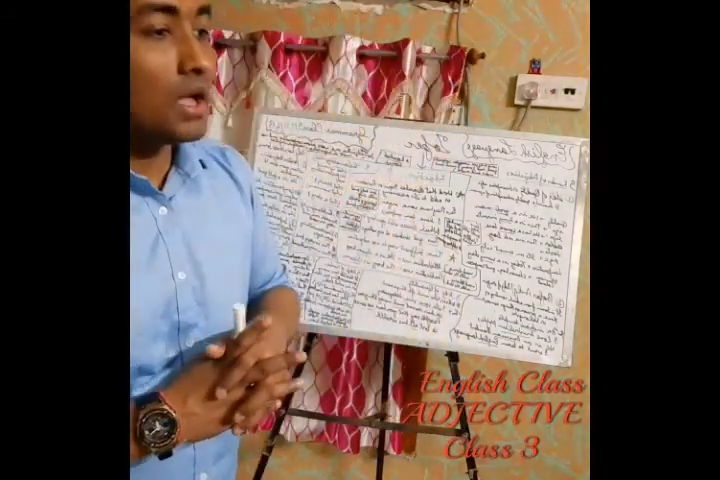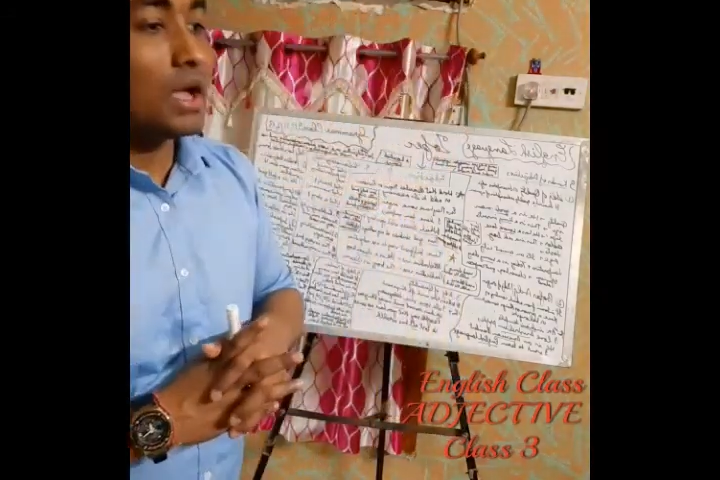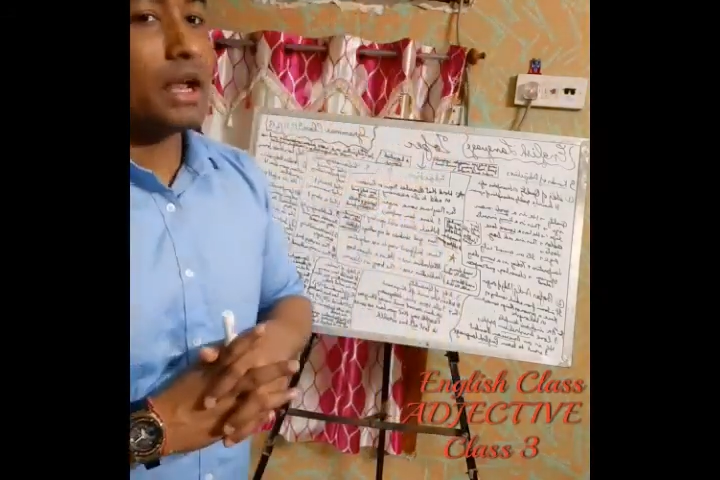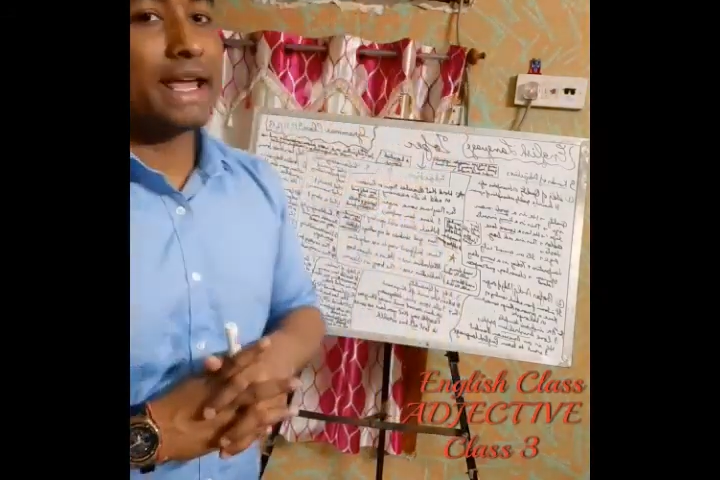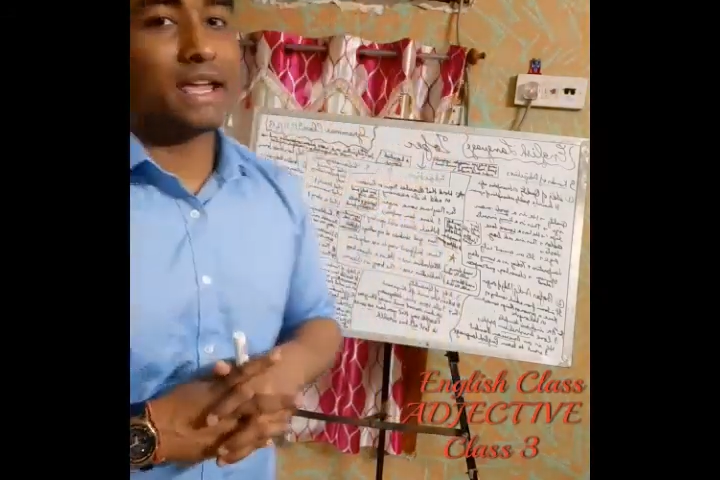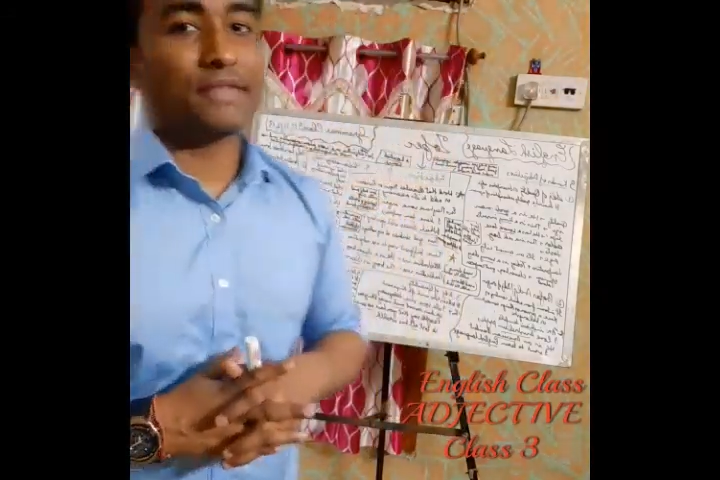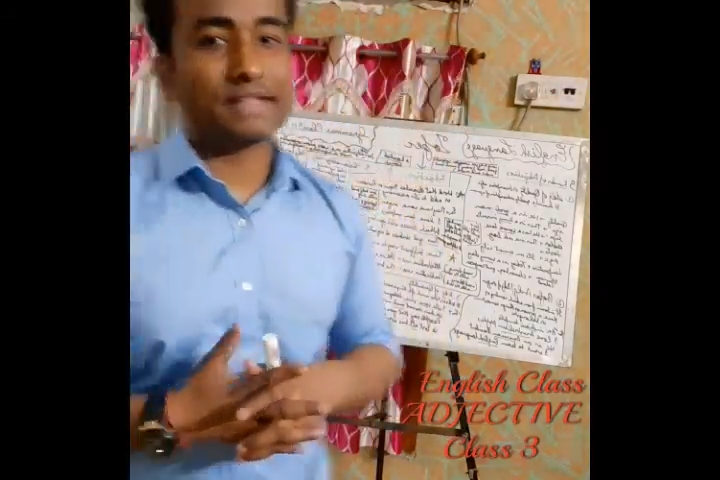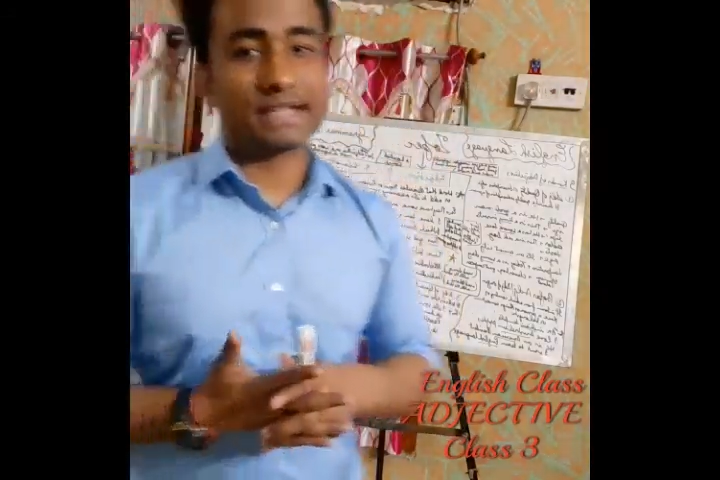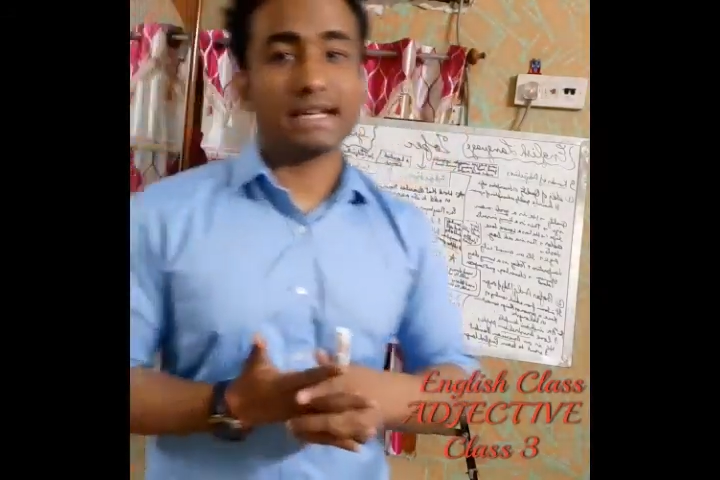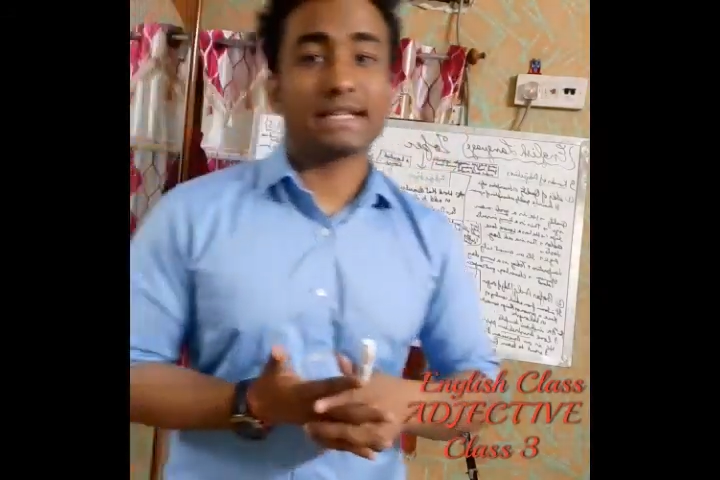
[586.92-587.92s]
Like if I
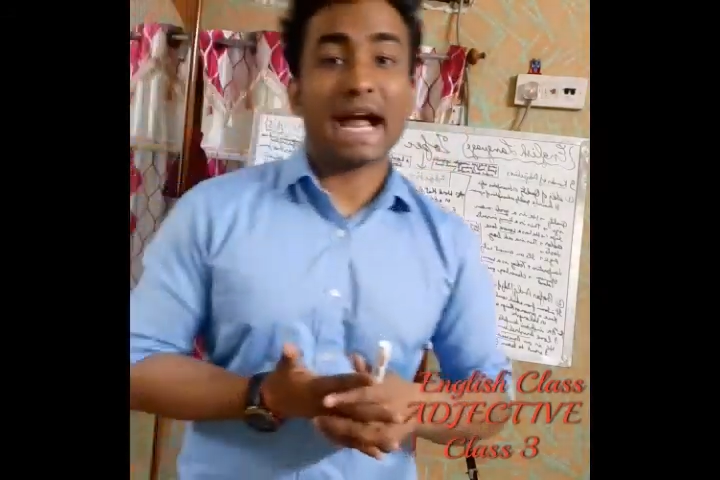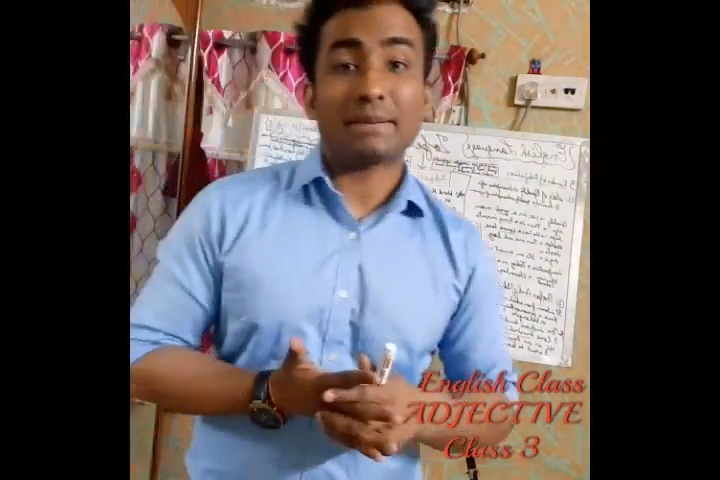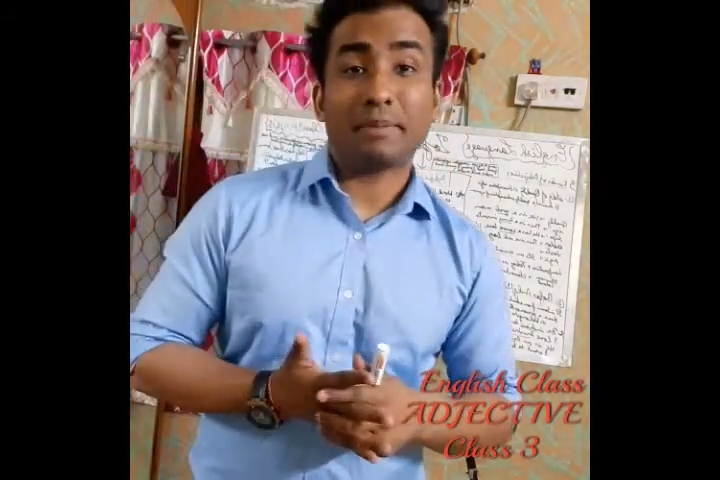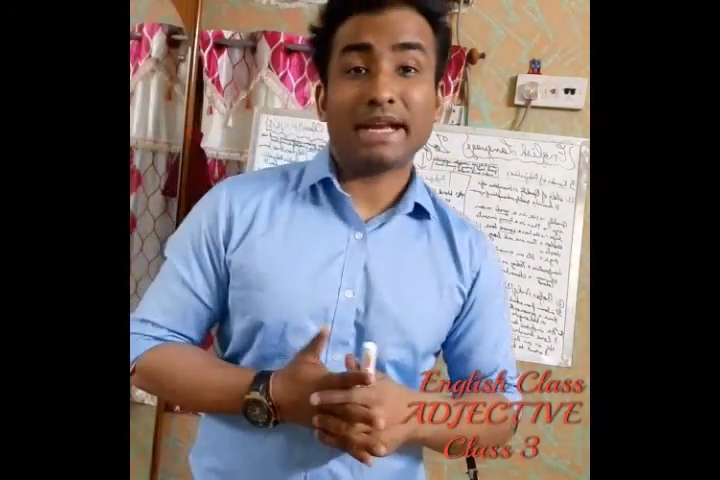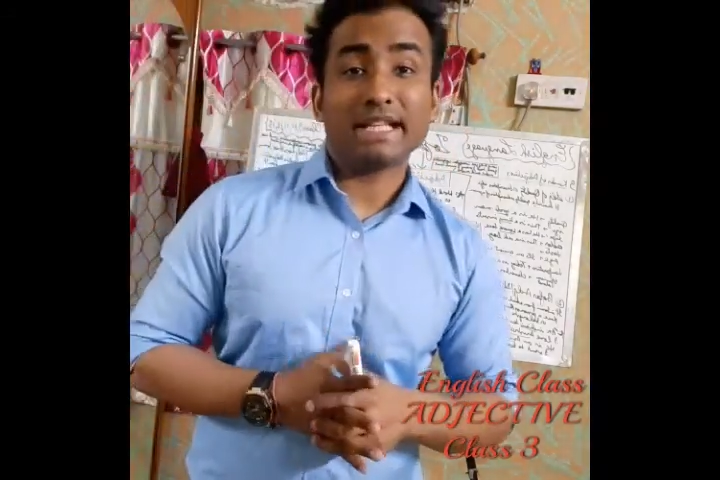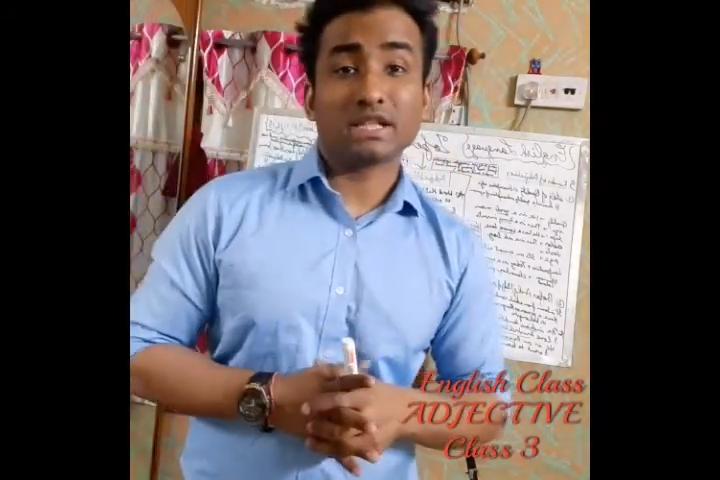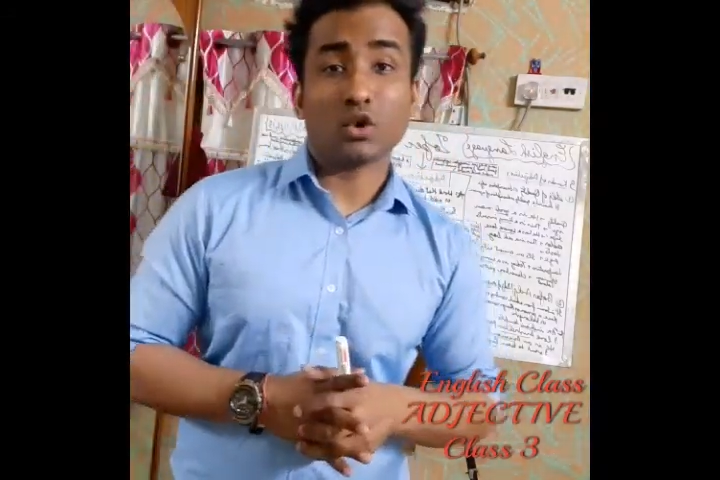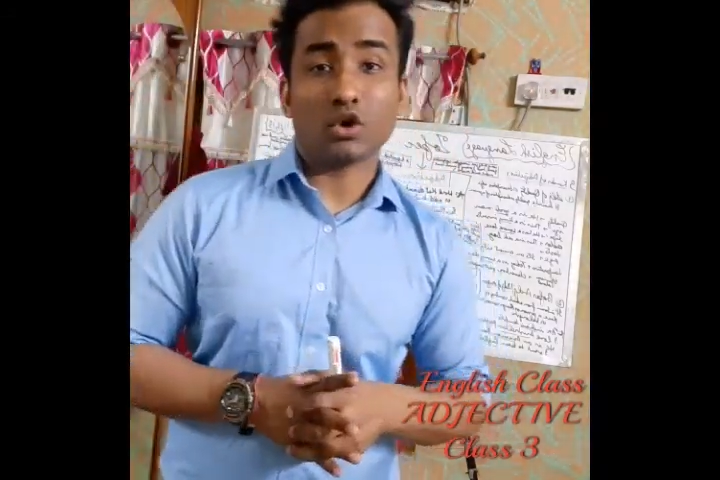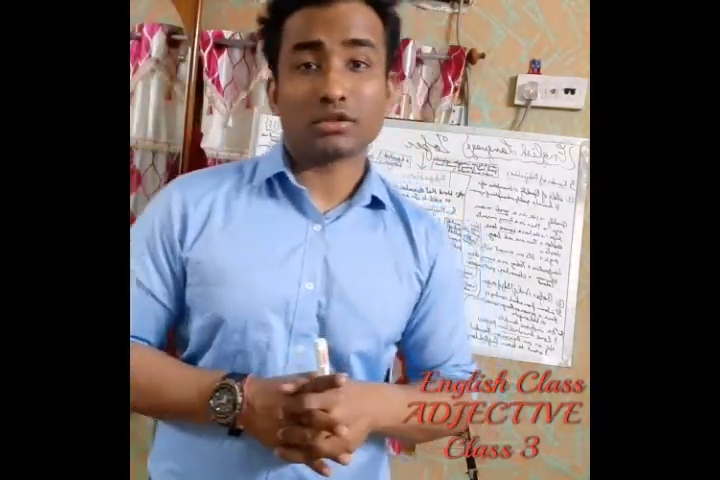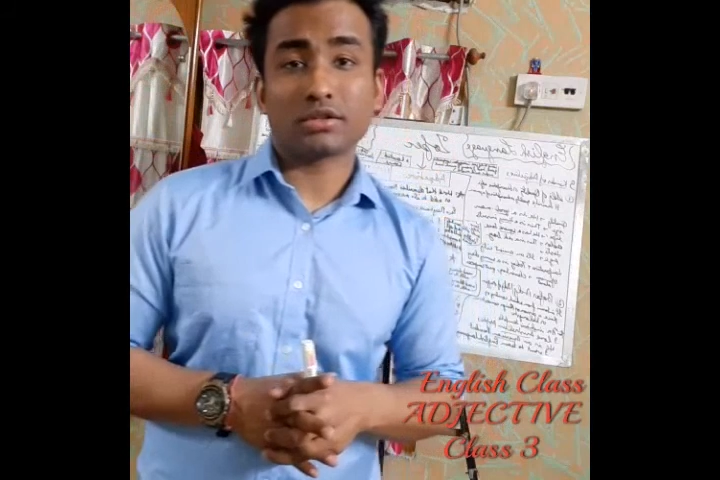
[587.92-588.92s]
say that pen is
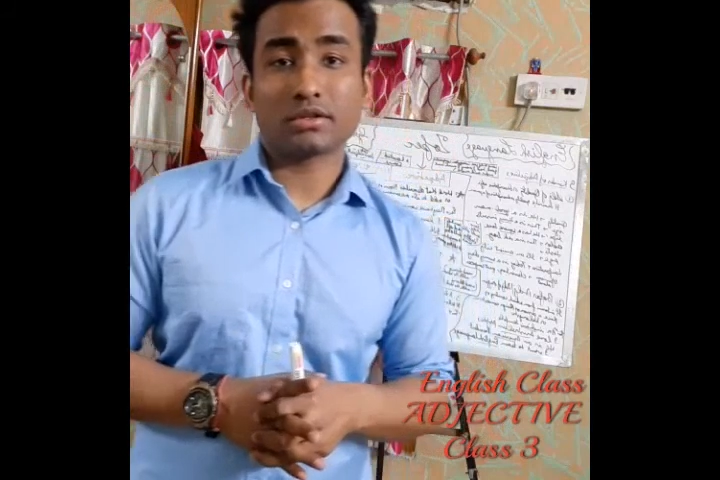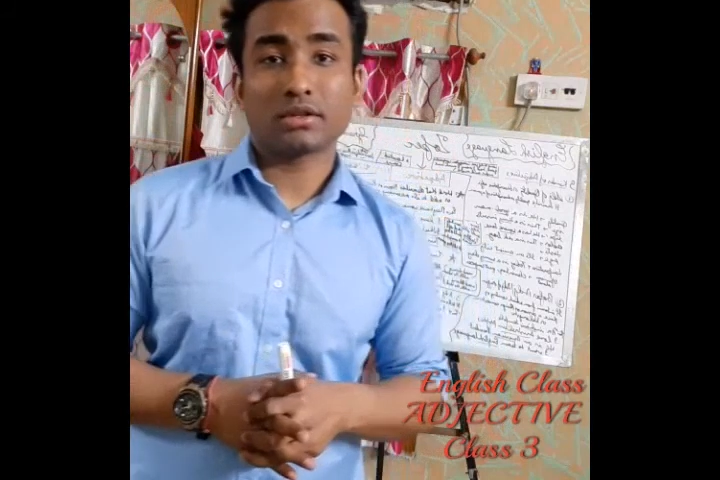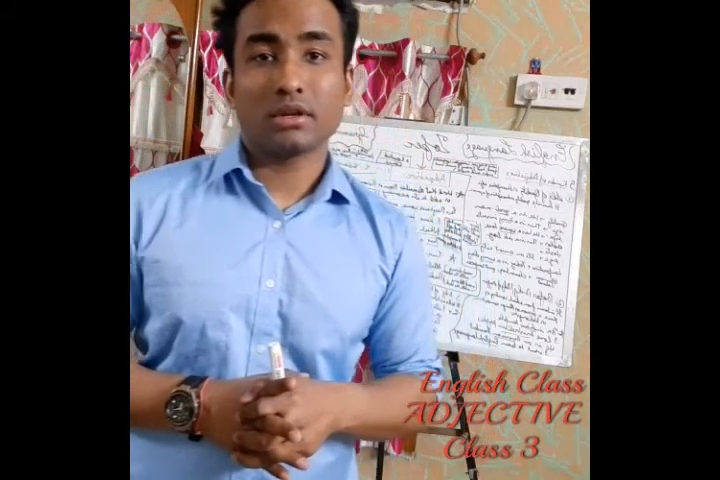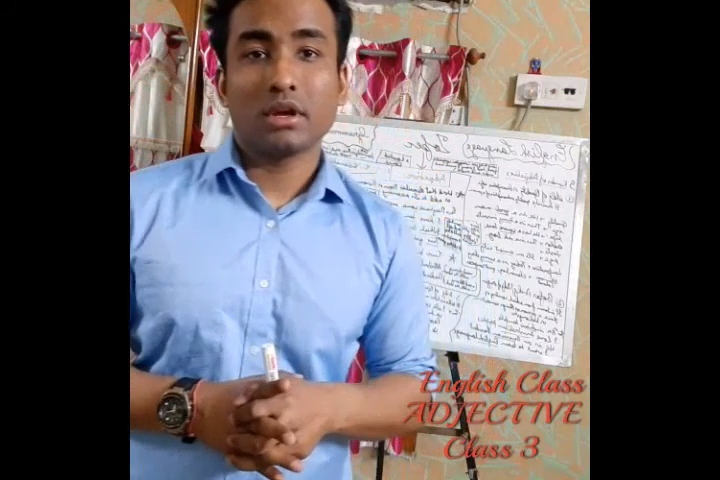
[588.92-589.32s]
yours,